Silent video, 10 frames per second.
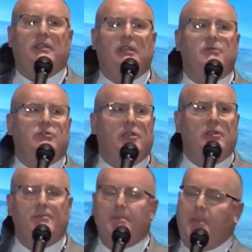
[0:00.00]
imagery.
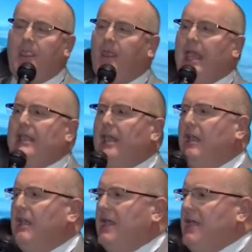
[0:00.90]
And
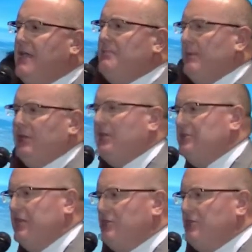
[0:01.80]
then but because that